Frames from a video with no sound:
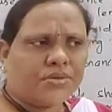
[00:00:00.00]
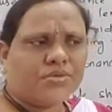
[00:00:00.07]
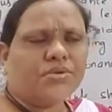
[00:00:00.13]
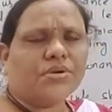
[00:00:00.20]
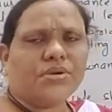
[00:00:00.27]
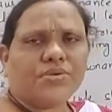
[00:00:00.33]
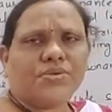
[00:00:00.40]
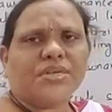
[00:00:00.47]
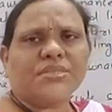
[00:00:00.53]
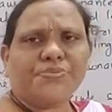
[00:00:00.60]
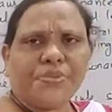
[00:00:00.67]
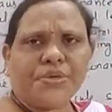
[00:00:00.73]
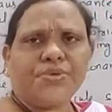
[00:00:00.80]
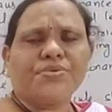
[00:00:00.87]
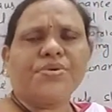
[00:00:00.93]
should undergo
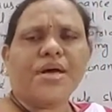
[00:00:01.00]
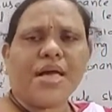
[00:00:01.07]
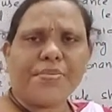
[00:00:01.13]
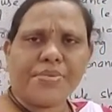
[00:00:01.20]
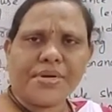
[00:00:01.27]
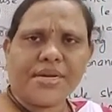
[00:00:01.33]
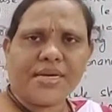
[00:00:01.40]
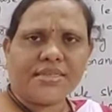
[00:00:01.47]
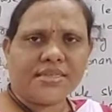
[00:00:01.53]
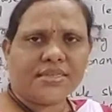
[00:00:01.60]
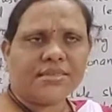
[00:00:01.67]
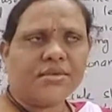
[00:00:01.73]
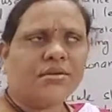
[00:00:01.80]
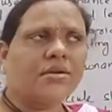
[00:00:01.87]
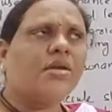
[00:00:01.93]
sp2
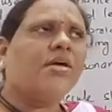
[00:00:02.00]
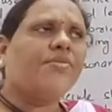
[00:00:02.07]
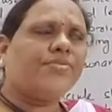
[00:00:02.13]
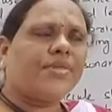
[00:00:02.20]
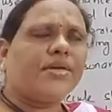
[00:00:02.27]
hybridization.